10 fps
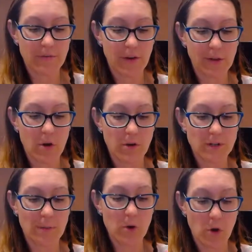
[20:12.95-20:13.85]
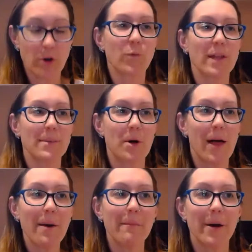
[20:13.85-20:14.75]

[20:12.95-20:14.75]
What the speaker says: very long, so I'm not going to read them all out,